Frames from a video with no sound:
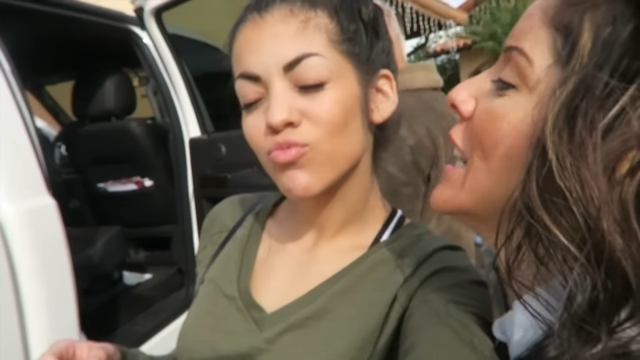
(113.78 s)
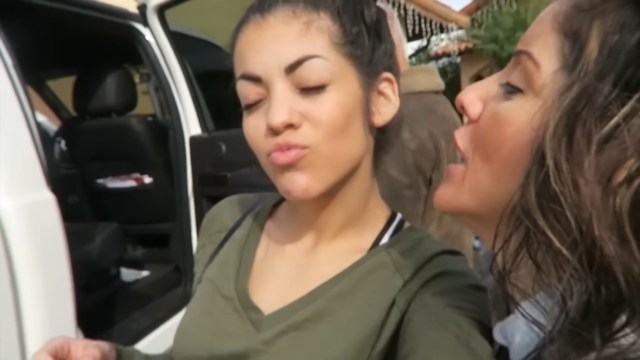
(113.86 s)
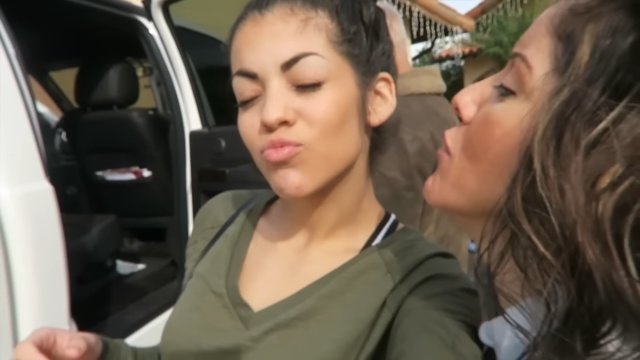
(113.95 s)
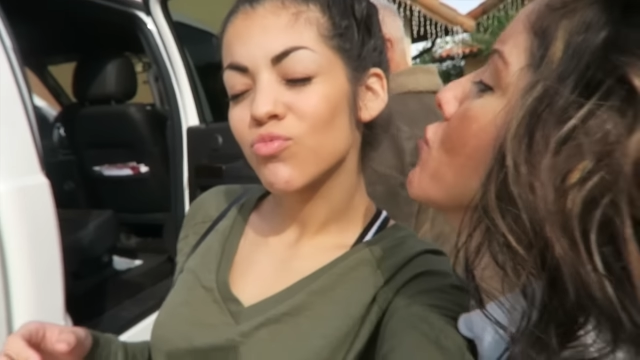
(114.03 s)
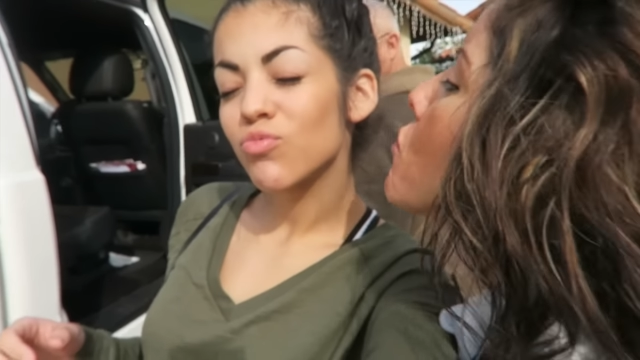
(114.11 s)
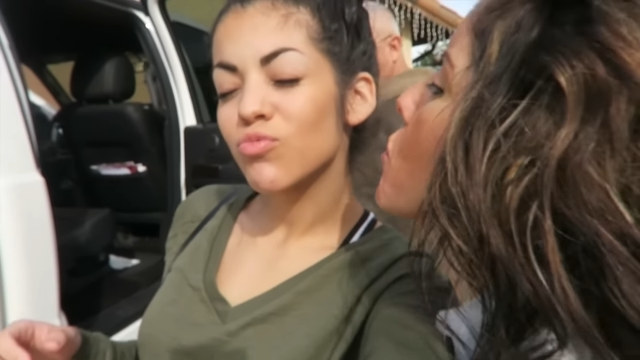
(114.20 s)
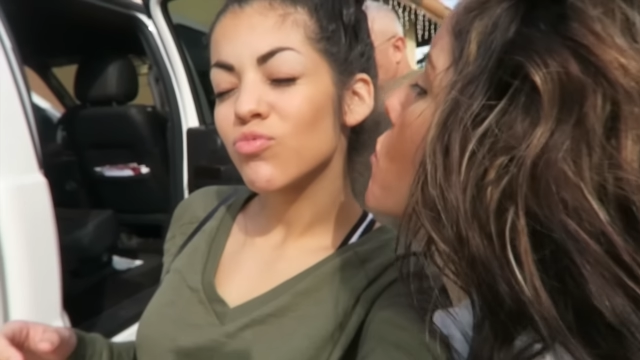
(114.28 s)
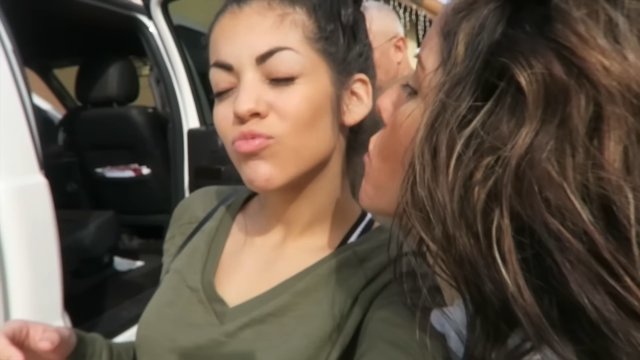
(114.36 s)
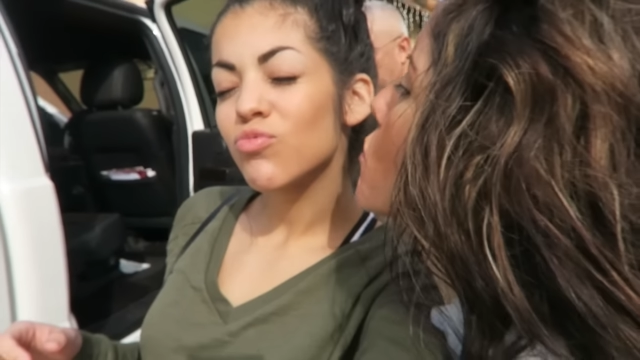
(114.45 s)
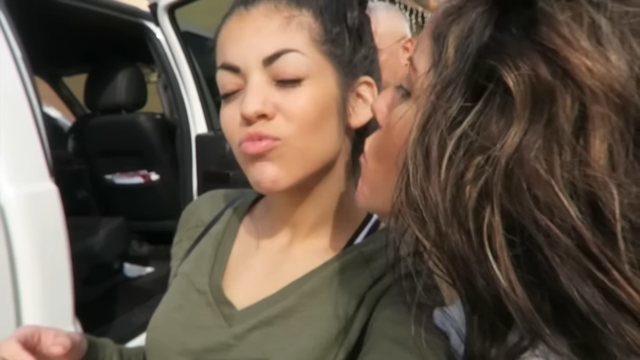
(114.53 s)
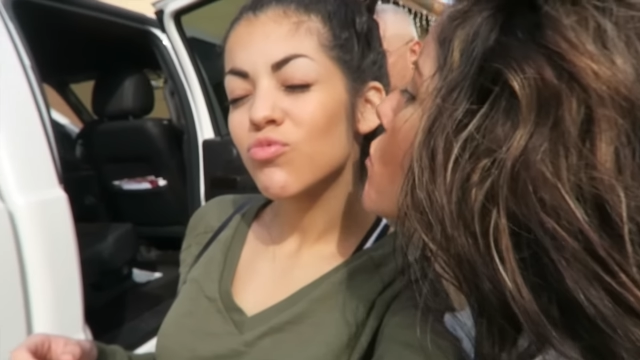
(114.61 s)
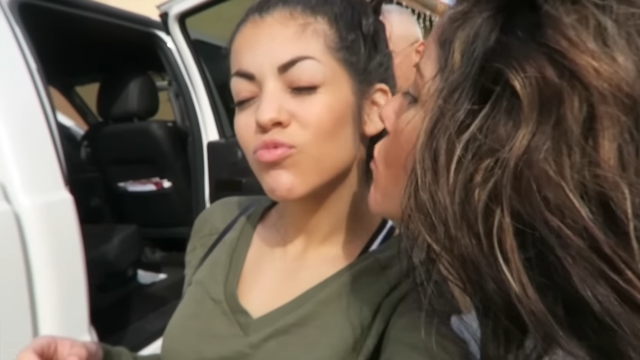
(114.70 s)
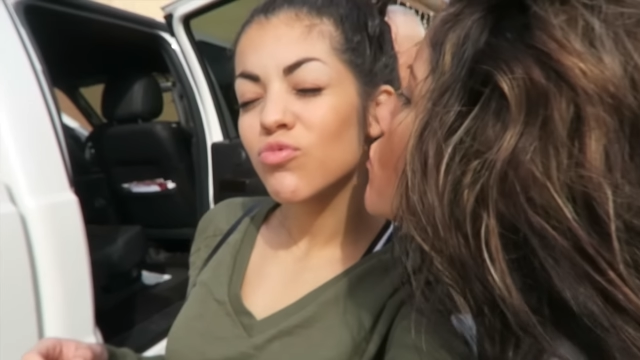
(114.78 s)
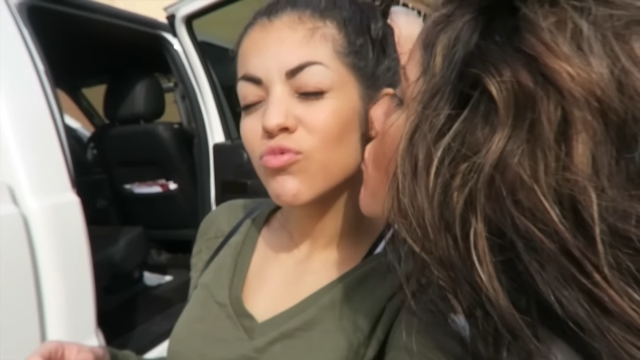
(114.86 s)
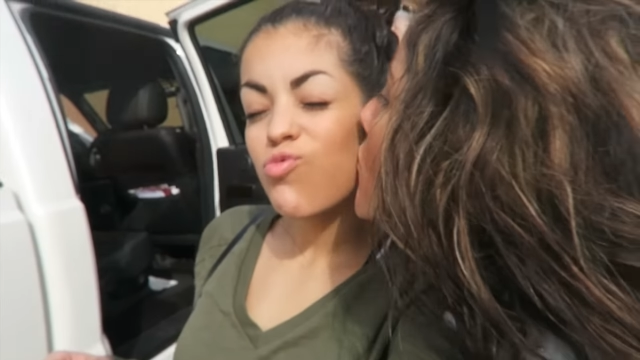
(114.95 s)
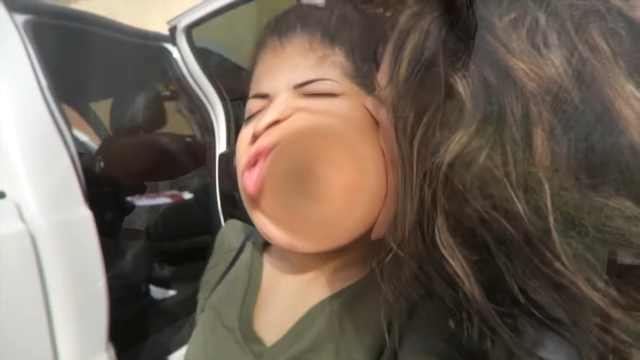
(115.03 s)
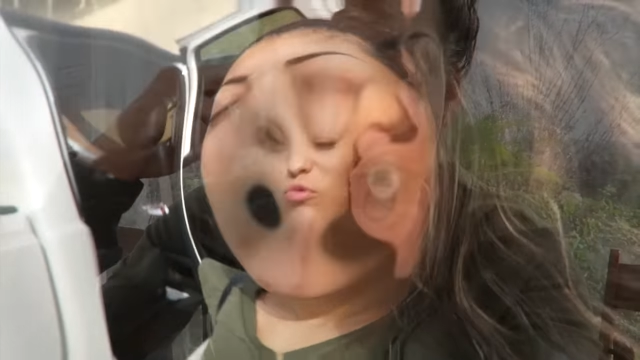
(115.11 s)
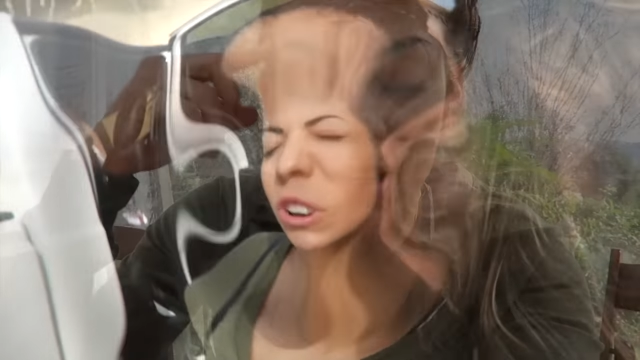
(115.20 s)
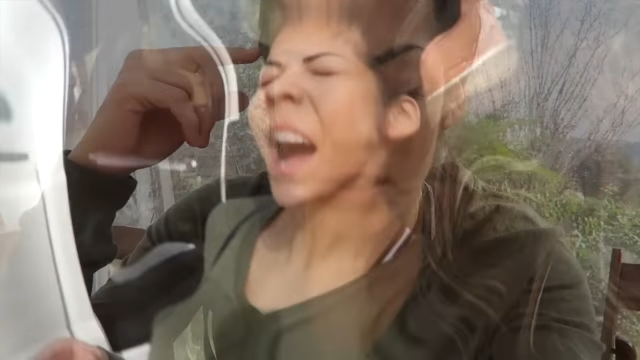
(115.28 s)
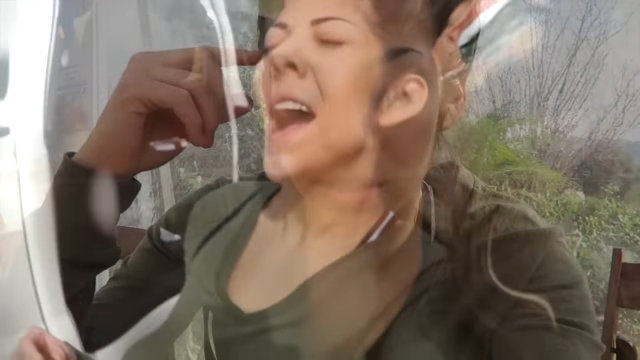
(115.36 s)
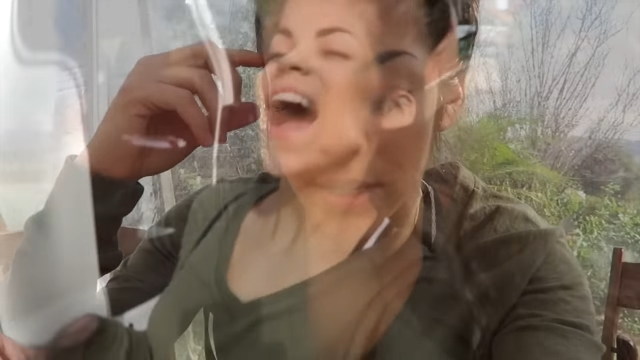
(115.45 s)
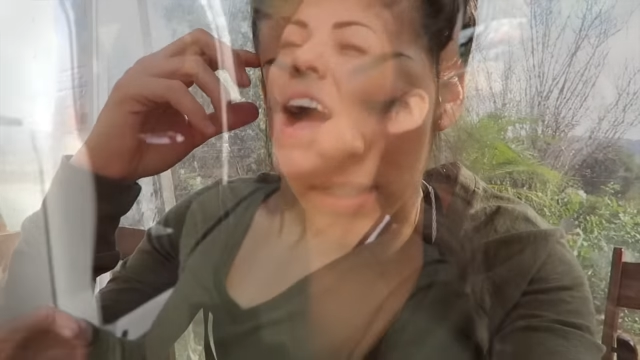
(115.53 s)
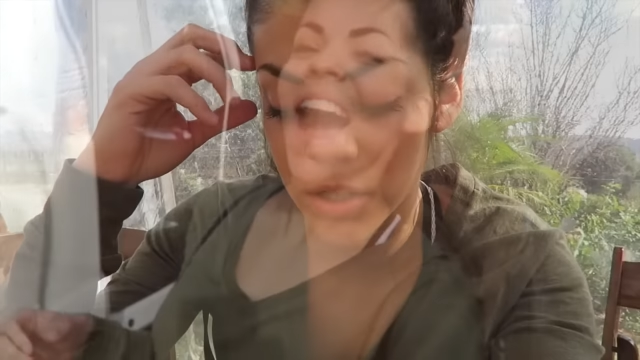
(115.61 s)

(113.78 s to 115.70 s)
I'm gonna. So